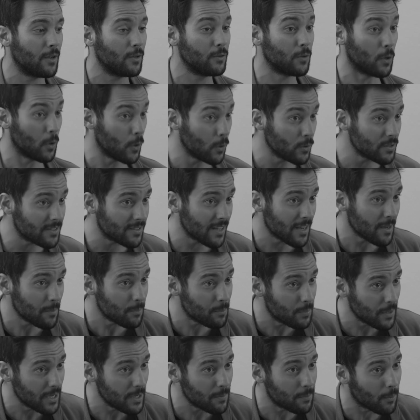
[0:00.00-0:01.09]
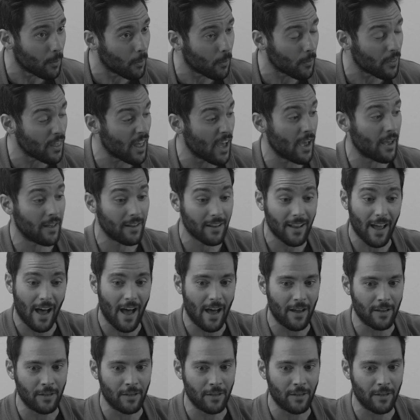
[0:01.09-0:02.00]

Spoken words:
Those same people that